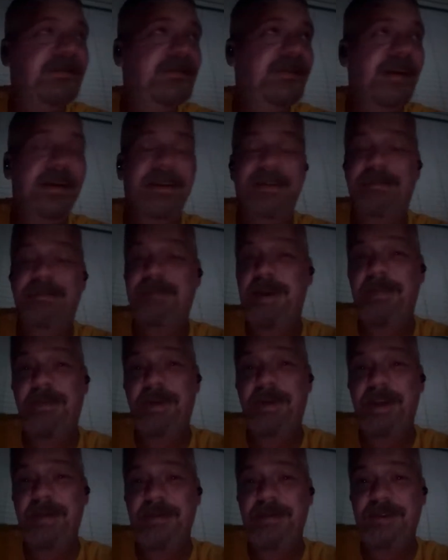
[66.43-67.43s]
like people
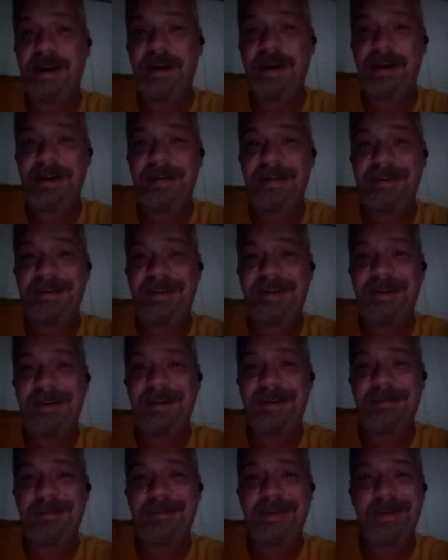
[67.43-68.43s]
keep trying to insert
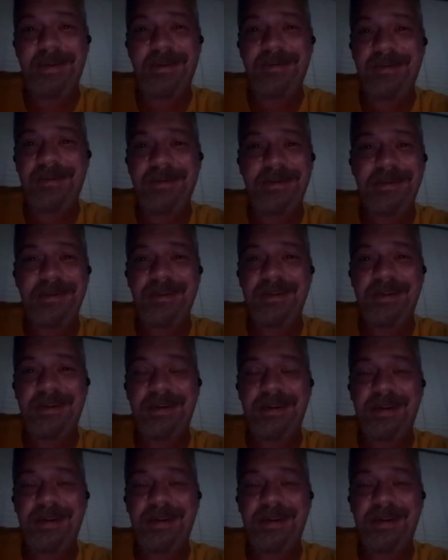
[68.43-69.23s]
themselves in the shit that